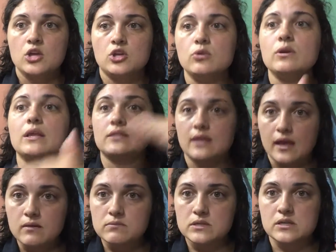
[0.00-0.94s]
You get
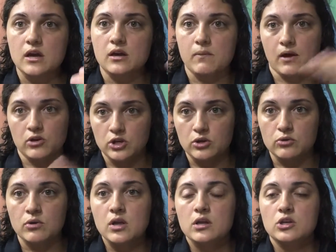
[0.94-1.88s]
them to talk about
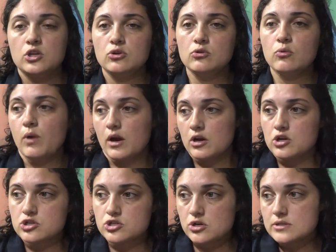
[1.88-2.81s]
you. You wear
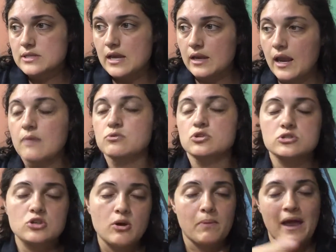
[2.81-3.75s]
your shirts at games. You
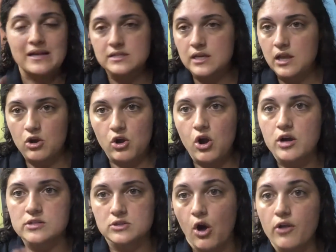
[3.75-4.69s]
start passing out
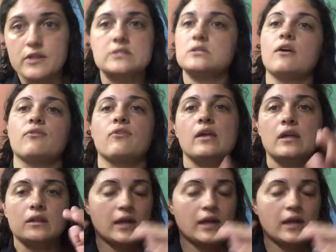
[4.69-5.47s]
cards, all this stuff.